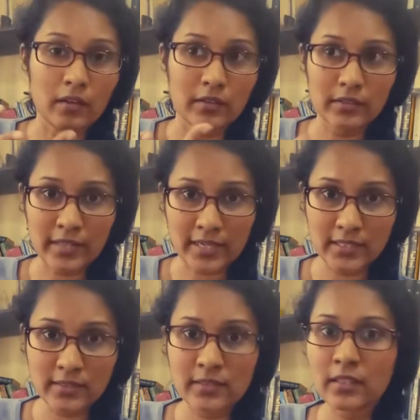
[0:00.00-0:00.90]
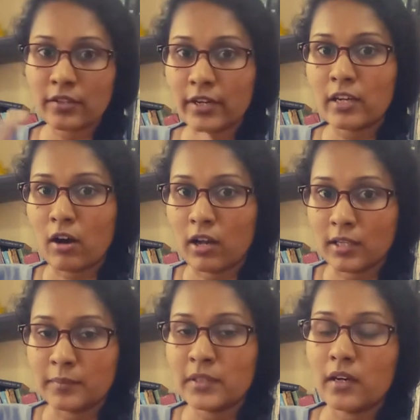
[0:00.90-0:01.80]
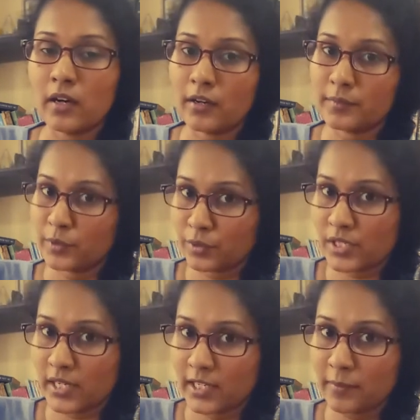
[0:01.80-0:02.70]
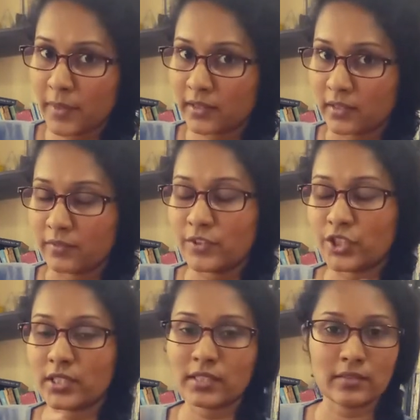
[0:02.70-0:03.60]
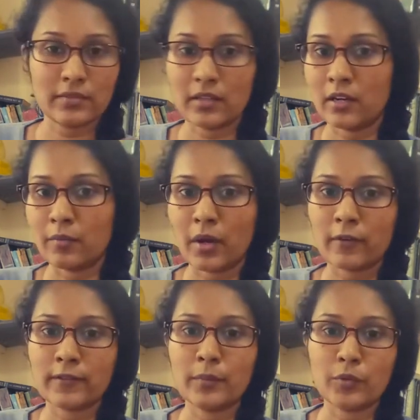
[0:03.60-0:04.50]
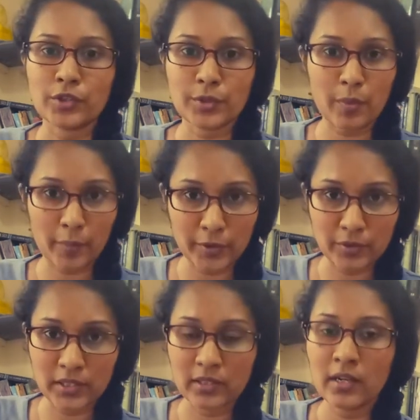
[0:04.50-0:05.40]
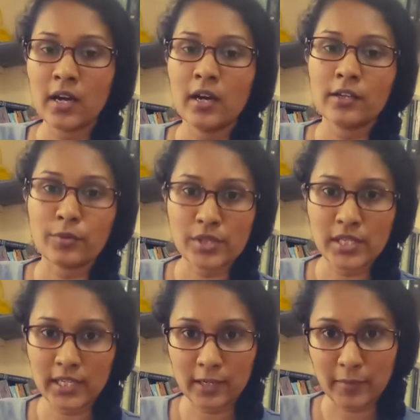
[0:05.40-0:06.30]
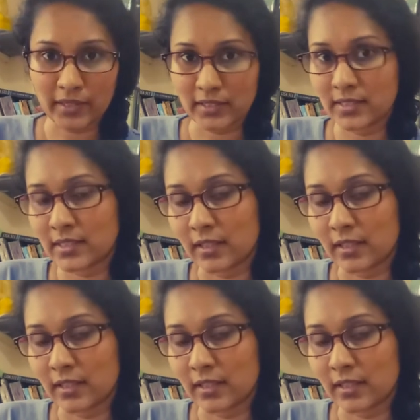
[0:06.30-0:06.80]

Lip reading: That is the 3-column note-taking method, which is one of the most popular note-taking methods